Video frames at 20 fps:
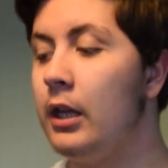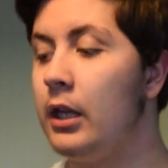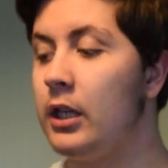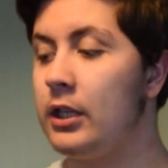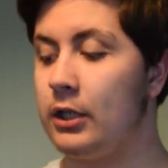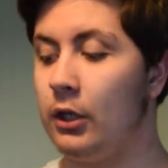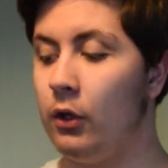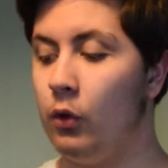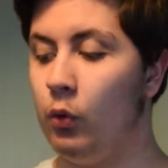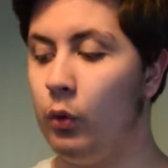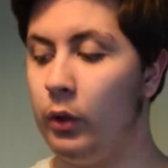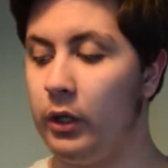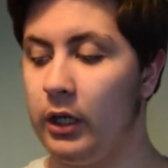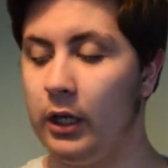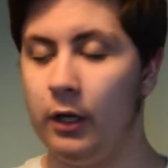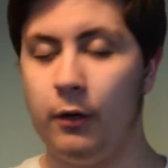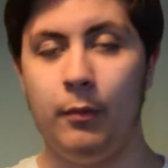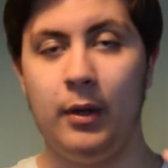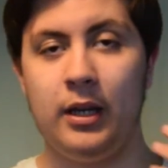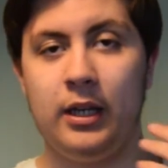So,
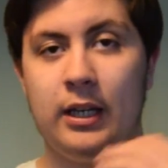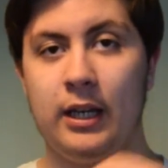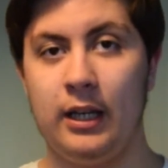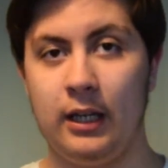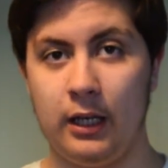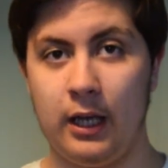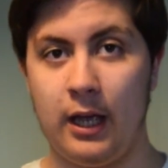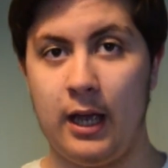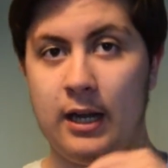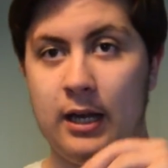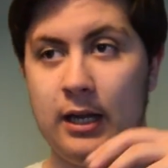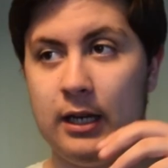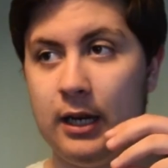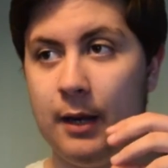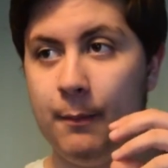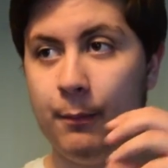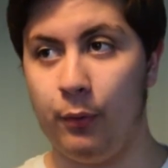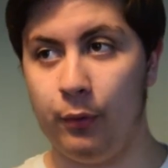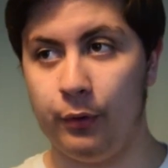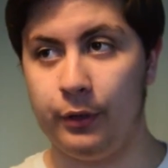making an
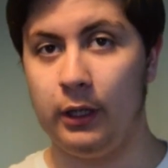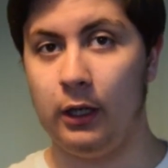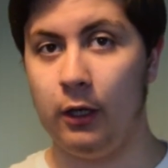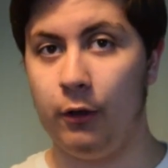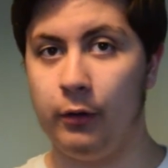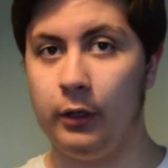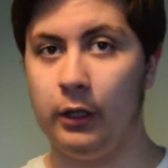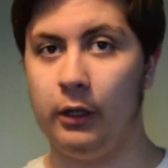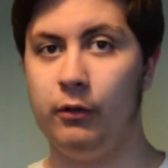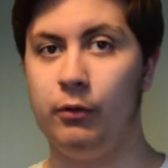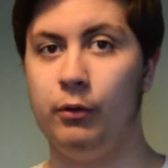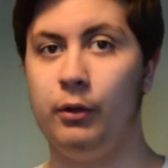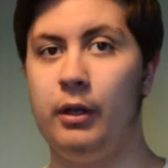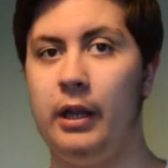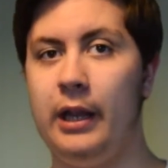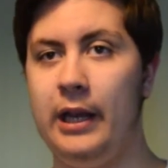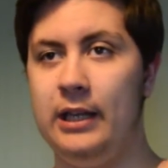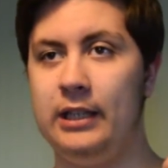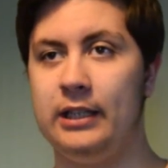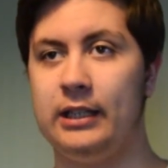important logo
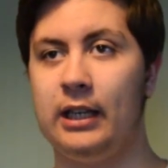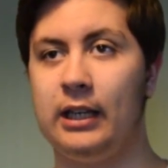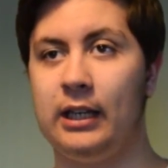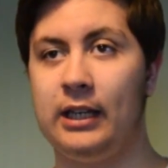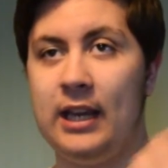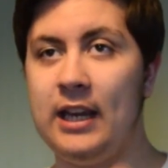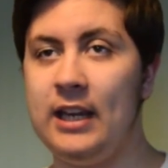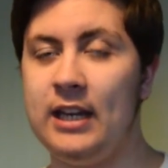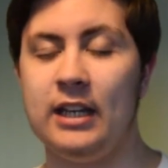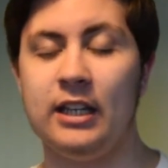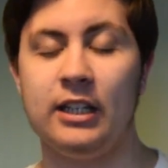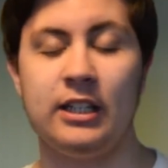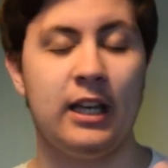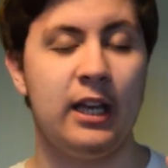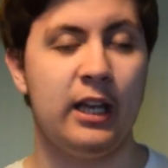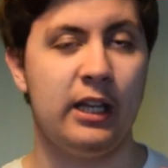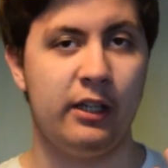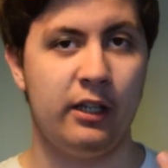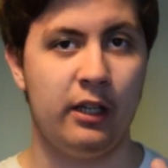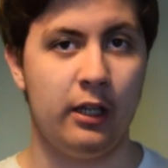is key
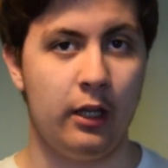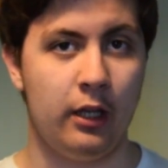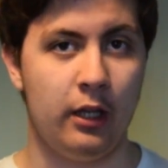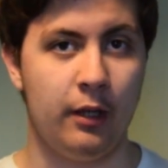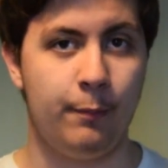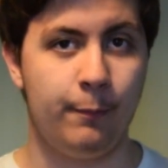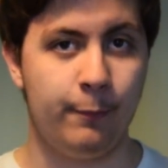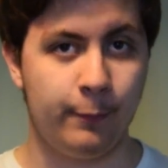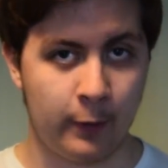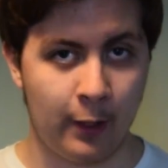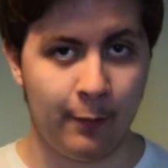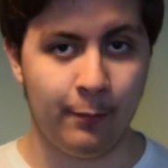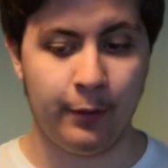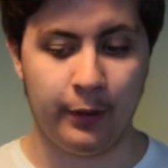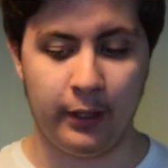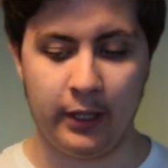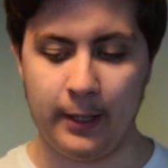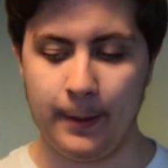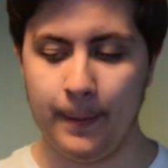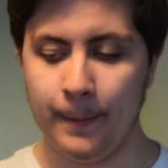to a
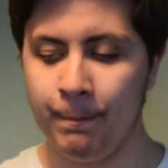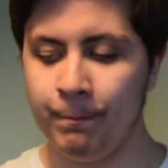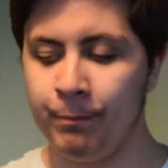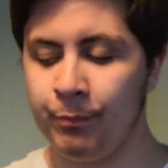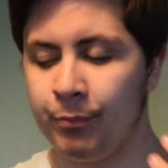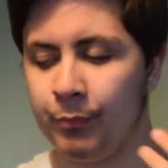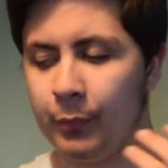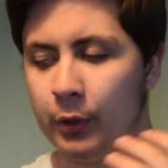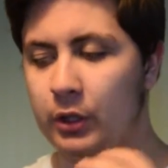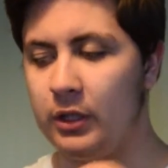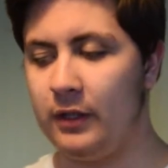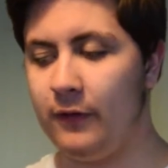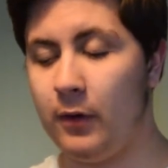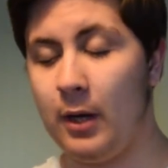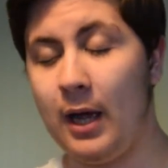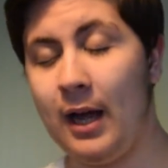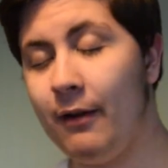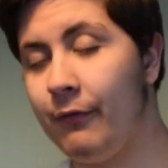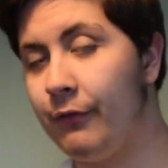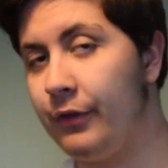company, because if you
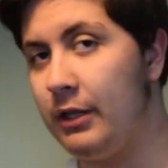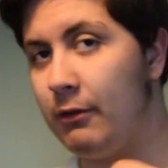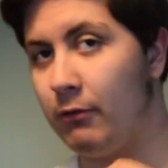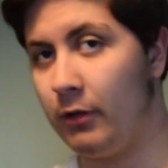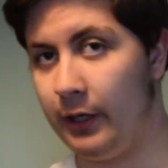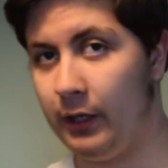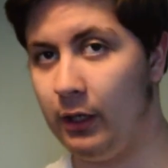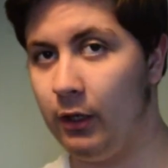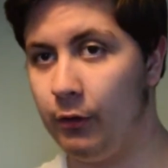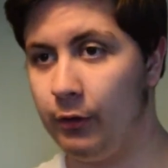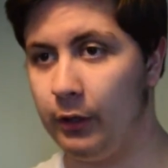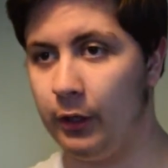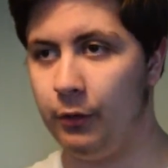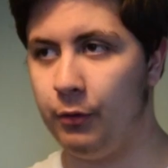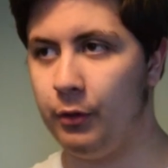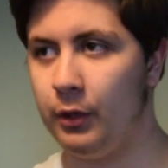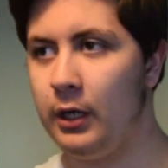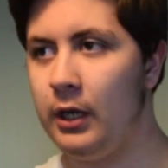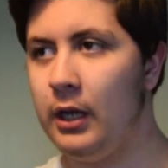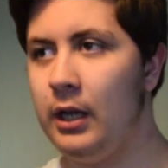have the right
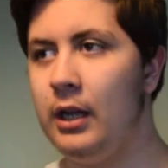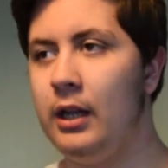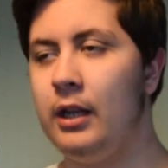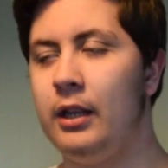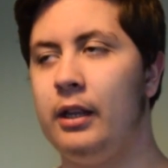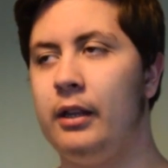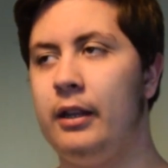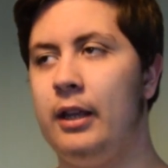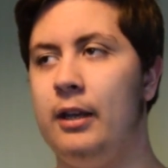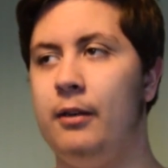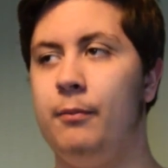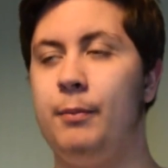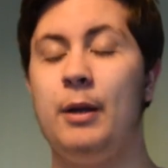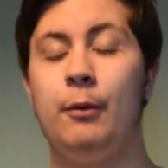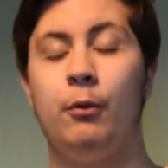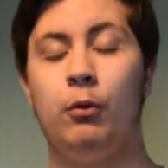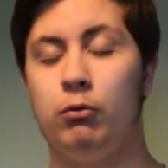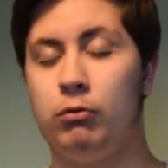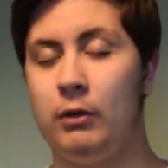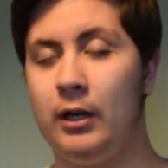logo, then
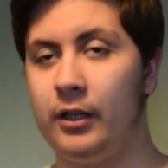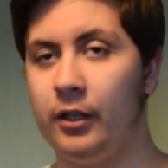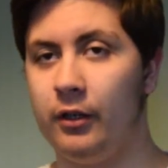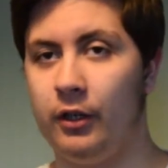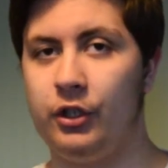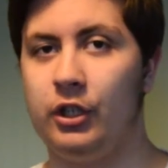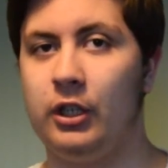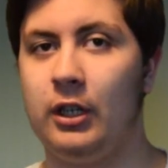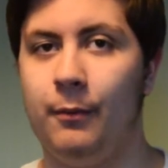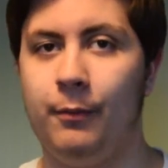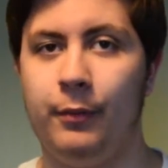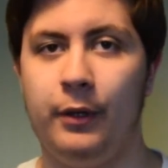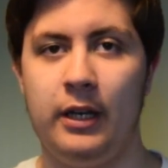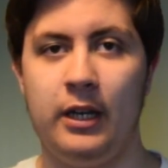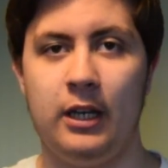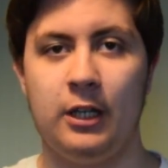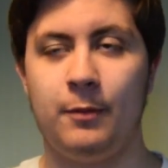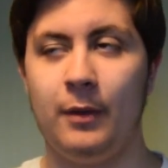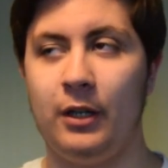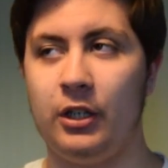people will recognise your
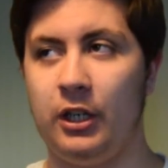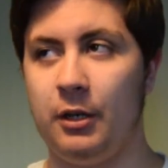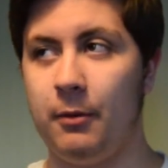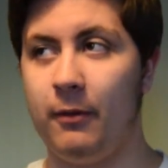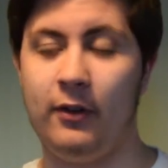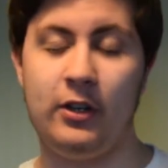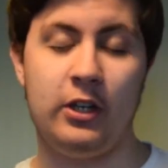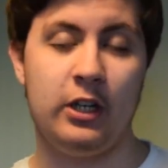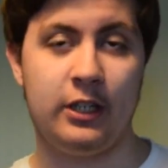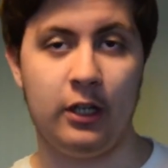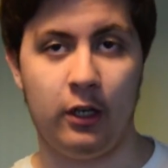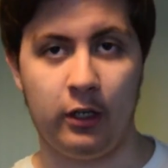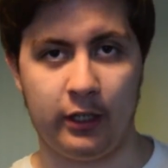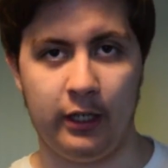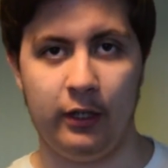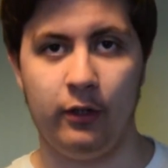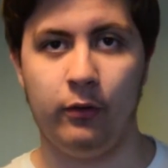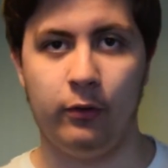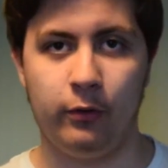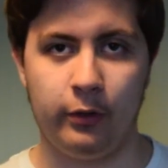company, especially within your
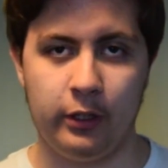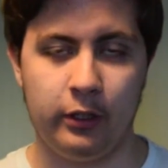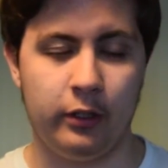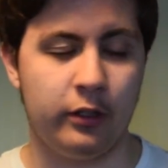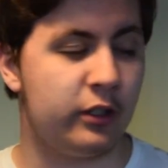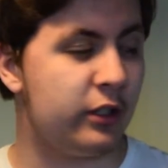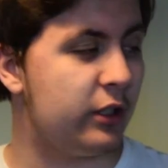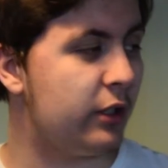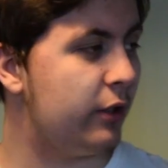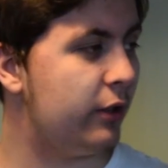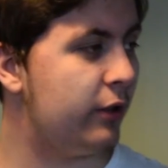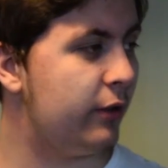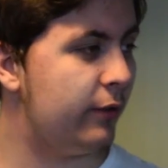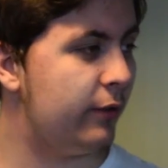target audience.